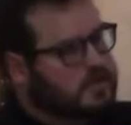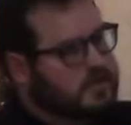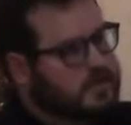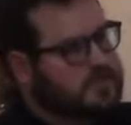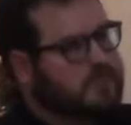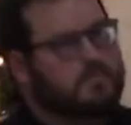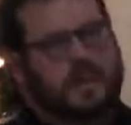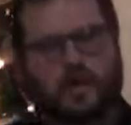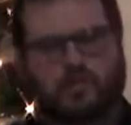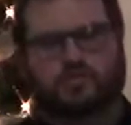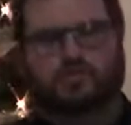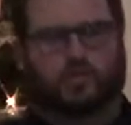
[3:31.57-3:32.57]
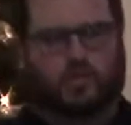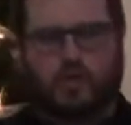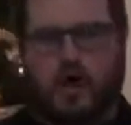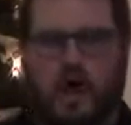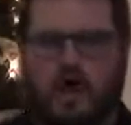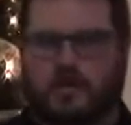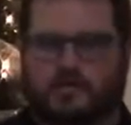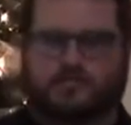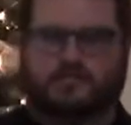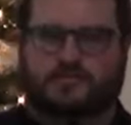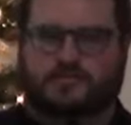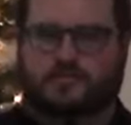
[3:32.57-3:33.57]
is about to arrive.
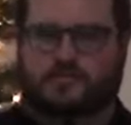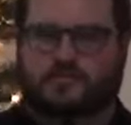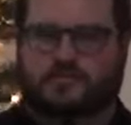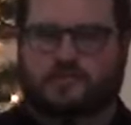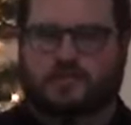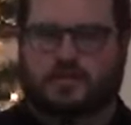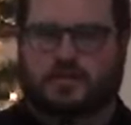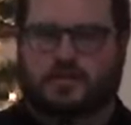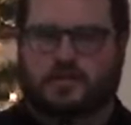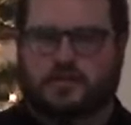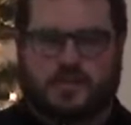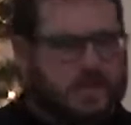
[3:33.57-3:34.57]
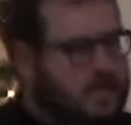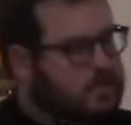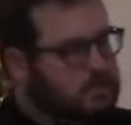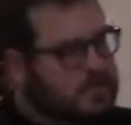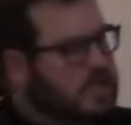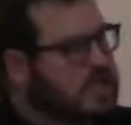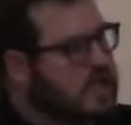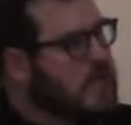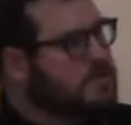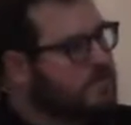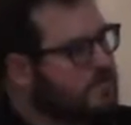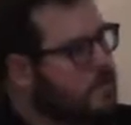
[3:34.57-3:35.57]
I mean, that's where the
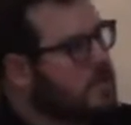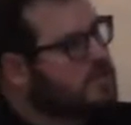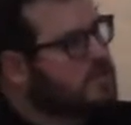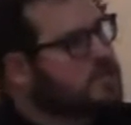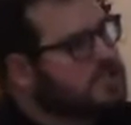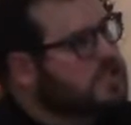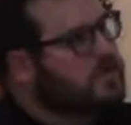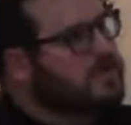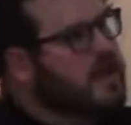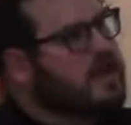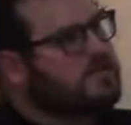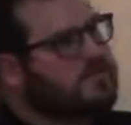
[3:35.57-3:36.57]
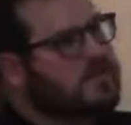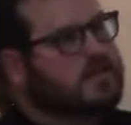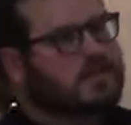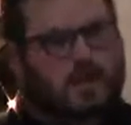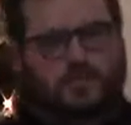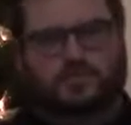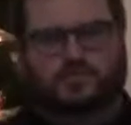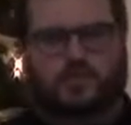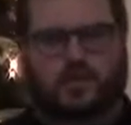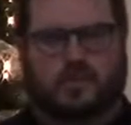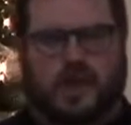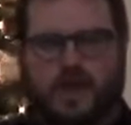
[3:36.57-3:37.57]
name of our season of Advent comes
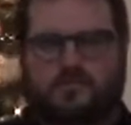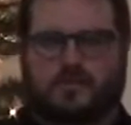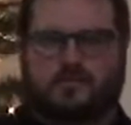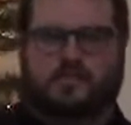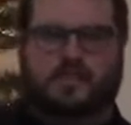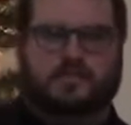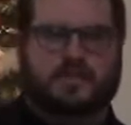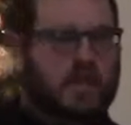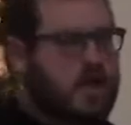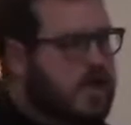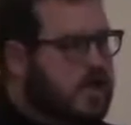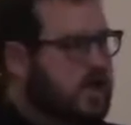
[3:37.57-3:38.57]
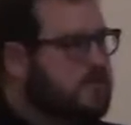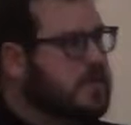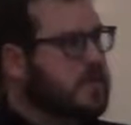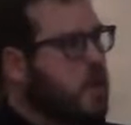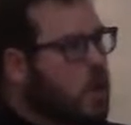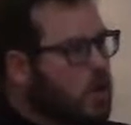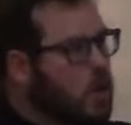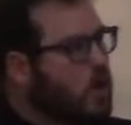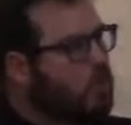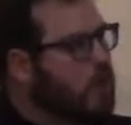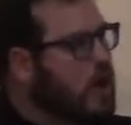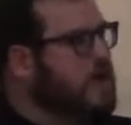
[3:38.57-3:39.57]
from. Advent means coming or
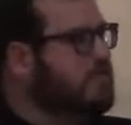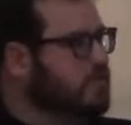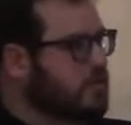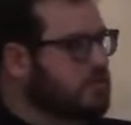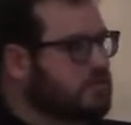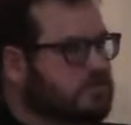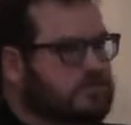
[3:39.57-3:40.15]
arrival,